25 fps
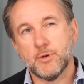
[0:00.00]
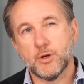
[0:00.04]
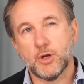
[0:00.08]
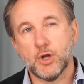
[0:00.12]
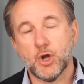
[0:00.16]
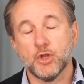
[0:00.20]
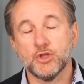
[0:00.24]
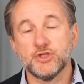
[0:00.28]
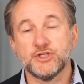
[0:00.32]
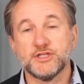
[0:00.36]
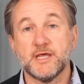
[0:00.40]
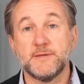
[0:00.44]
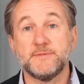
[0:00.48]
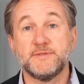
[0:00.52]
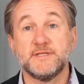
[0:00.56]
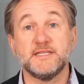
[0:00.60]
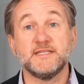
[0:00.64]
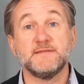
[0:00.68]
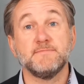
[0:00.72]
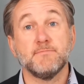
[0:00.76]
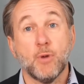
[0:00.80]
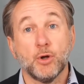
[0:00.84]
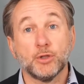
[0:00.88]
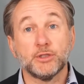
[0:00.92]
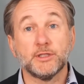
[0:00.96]
concepts
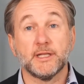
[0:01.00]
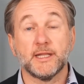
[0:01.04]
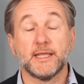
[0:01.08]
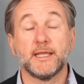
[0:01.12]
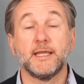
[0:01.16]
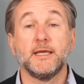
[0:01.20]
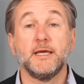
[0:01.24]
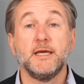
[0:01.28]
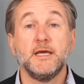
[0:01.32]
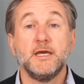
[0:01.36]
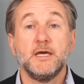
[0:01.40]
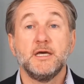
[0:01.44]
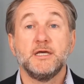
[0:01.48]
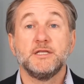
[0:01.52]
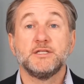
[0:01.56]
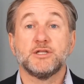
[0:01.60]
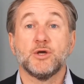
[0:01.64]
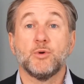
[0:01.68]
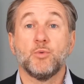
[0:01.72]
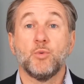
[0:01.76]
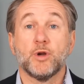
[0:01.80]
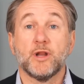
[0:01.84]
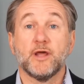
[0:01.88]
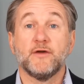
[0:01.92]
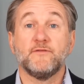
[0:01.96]
is modeling.
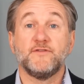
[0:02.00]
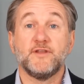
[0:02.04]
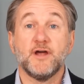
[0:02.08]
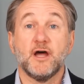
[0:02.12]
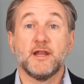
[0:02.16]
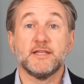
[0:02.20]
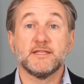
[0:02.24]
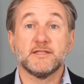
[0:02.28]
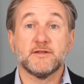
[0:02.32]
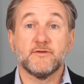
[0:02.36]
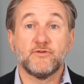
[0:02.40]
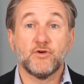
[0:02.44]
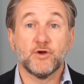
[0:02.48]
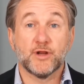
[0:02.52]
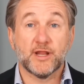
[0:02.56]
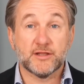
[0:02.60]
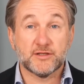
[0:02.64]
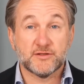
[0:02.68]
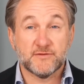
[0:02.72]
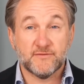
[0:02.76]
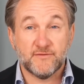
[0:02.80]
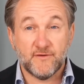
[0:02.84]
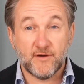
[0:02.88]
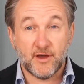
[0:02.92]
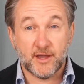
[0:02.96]
So what I've done is I've gone
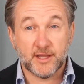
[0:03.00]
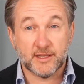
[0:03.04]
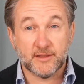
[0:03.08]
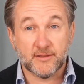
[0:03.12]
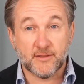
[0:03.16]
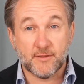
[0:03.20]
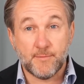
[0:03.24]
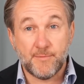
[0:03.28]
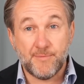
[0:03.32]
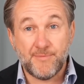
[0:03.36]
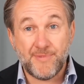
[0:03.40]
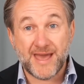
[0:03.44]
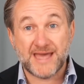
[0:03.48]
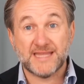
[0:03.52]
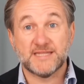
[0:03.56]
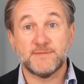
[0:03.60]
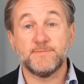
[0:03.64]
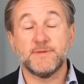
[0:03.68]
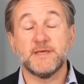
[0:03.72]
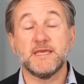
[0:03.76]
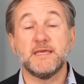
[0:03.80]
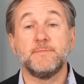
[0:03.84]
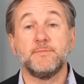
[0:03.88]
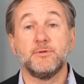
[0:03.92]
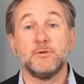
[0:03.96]
out to find the best
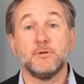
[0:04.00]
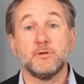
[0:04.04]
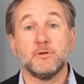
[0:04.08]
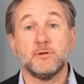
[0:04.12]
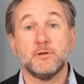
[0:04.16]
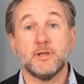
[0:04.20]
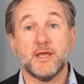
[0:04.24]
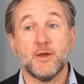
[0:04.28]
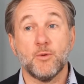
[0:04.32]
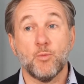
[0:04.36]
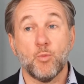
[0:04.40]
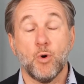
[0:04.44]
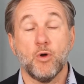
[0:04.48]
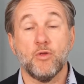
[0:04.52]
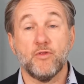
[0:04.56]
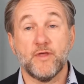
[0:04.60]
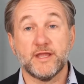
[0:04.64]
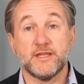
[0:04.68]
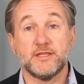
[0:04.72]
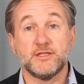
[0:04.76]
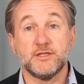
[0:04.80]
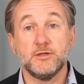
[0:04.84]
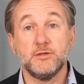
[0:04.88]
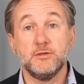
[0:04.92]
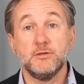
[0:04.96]
people at what
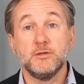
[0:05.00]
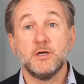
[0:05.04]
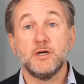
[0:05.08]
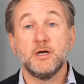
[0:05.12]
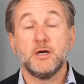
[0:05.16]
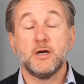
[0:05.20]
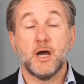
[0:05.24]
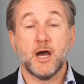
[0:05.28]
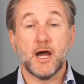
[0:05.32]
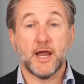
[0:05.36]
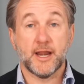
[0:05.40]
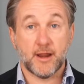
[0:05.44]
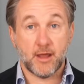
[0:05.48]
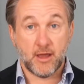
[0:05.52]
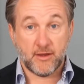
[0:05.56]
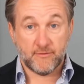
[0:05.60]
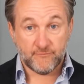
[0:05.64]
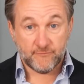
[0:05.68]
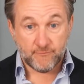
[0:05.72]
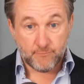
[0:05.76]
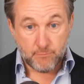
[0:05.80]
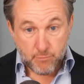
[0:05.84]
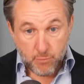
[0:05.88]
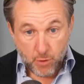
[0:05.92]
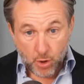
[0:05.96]
they do, and
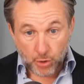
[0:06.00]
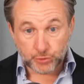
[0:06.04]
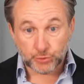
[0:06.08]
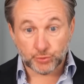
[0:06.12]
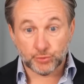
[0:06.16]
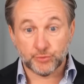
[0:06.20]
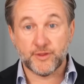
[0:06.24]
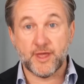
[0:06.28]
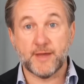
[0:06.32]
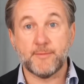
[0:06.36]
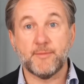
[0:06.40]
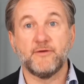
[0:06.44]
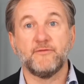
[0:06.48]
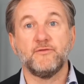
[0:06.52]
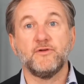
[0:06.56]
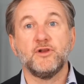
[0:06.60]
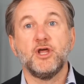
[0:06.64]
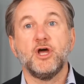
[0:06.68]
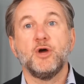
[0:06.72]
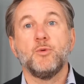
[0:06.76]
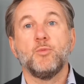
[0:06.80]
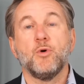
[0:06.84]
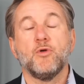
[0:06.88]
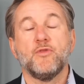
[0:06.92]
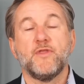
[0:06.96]
I've modeled them. I've
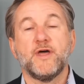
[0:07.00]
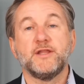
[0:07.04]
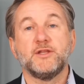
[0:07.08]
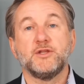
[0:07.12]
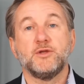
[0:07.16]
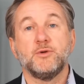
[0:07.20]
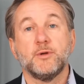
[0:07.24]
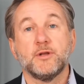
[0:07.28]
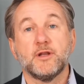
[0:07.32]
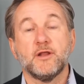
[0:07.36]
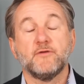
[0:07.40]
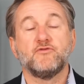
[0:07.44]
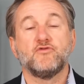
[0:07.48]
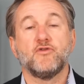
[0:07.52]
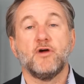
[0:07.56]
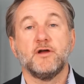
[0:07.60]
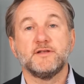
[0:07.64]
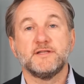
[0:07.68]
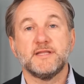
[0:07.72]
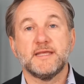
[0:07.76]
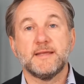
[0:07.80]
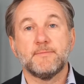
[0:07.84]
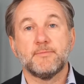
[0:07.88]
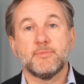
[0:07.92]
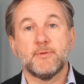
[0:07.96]
learned what they do, and I've
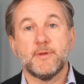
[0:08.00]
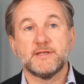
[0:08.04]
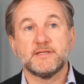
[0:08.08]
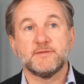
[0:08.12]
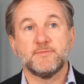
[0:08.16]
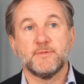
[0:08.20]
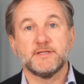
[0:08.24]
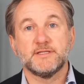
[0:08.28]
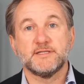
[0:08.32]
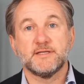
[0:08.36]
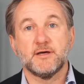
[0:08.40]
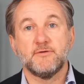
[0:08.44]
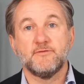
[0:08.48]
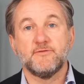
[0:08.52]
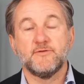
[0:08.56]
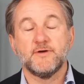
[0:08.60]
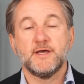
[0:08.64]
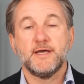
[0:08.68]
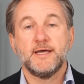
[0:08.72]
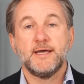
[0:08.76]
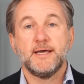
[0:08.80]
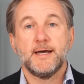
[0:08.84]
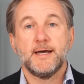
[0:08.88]
tried to implement it myself.